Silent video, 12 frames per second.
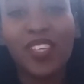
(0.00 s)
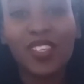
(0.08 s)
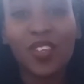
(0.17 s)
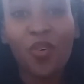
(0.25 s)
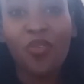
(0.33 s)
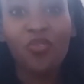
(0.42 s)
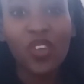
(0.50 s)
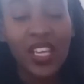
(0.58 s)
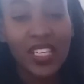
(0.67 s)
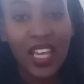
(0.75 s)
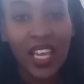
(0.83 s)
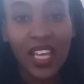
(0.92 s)
So
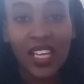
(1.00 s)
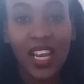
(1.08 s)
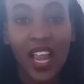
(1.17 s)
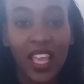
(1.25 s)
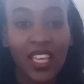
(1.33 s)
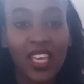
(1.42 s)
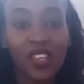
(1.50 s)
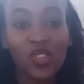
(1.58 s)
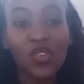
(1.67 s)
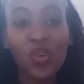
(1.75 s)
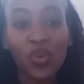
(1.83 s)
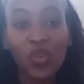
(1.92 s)
read it, like get
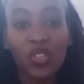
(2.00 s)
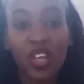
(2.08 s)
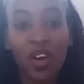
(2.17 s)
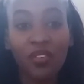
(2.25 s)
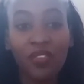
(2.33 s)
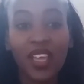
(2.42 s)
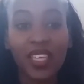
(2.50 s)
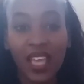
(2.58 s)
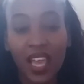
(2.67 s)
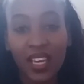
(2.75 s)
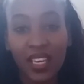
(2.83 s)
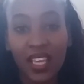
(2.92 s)
to know yourself
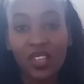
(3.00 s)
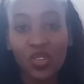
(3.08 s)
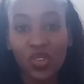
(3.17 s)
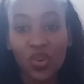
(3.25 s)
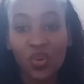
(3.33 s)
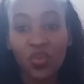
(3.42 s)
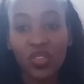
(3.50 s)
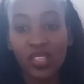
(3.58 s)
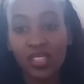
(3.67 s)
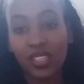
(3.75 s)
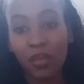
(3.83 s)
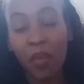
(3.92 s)
again, get to know
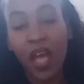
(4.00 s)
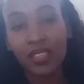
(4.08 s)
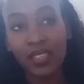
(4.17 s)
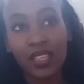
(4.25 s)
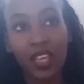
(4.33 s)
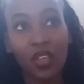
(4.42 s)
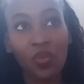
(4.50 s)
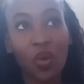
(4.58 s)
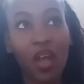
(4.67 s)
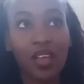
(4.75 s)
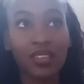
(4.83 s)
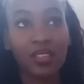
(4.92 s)
the person that you
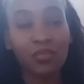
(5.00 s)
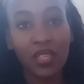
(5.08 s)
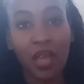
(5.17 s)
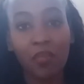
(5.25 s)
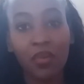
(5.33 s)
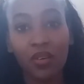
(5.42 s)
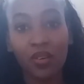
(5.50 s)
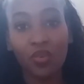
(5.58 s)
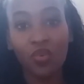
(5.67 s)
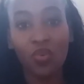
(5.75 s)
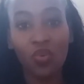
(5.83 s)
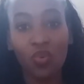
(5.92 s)
were in September
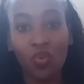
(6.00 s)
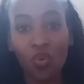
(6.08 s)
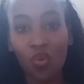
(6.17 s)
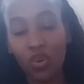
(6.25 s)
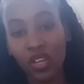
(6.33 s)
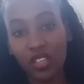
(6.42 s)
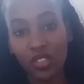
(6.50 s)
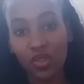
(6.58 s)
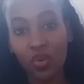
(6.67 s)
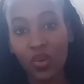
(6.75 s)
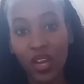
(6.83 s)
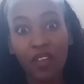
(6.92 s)
or
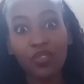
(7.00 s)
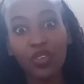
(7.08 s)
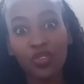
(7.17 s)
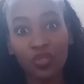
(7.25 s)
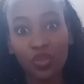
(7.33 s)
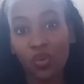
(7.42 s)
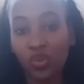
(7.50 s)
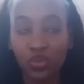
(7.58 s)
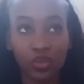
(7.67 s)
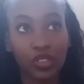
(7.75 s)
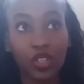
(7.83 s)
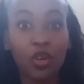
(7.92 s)
August or whenever you
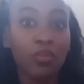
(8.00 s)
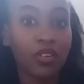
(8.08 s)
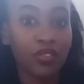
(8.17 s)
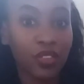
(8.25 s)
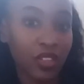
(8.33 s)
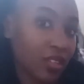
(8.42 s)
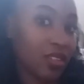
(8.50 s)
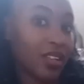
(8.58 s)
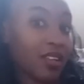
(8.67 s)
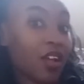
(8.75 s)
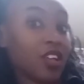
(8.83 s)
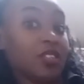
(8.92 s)
or October for the
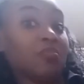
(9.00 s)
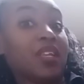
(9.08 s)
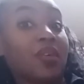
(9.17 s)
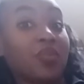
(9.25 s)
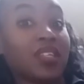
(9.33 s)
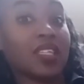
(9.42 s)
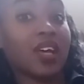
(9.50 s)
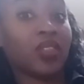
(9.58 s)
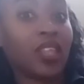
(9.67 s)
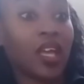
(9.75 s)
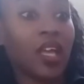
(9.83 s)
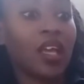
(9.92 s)
last minute ones
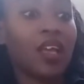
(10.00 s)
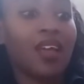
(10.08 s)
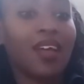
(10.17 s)
out there.